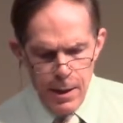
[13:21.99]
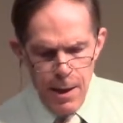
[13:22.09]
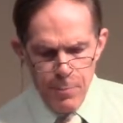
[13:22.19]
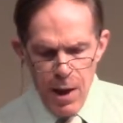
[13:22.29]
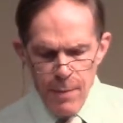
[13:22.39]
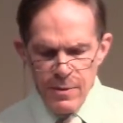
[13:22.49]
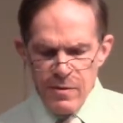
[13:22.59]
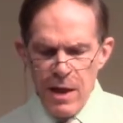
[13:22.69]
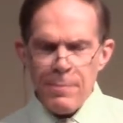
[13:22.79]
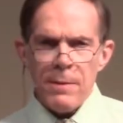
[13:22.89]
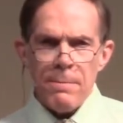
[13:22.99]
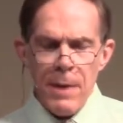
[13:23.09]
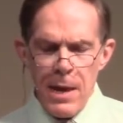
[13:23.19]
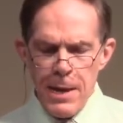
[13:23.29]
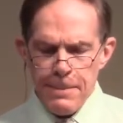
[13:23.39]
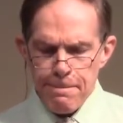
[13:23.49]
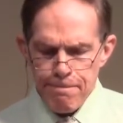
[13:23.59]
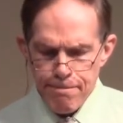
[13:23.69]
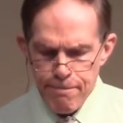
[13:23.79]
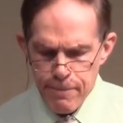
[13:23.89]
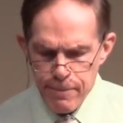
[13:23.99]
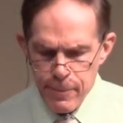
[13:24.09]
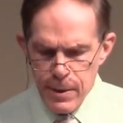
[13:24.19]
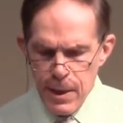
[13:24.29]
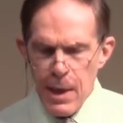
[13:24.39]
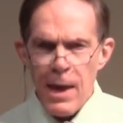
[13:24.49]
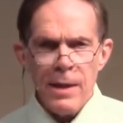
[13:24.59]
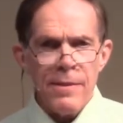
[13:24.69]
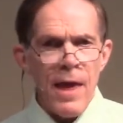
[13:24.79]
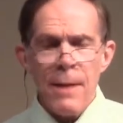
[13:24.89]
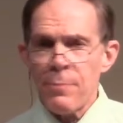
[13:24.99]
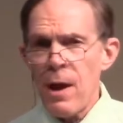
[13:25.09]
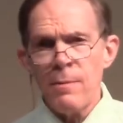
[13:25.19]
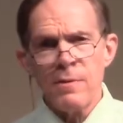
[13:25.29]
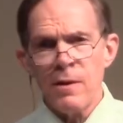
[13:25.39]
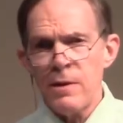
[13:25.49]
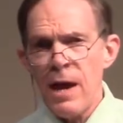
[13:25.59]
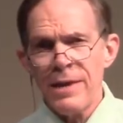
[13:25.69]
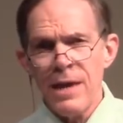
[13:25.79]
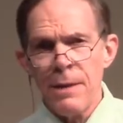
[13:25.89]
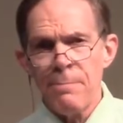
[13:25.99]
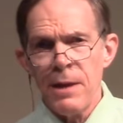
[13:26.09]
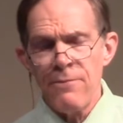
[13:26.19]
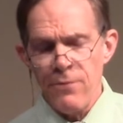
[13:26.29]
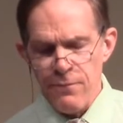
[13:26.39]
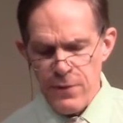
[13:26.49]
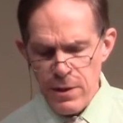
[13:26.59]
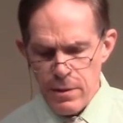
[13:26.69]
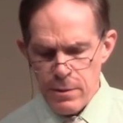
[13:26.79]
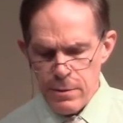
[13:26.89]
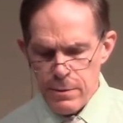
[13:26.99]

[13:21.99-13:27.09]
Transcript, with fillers: a promise had been made, and that promise had not yet been fulfilled.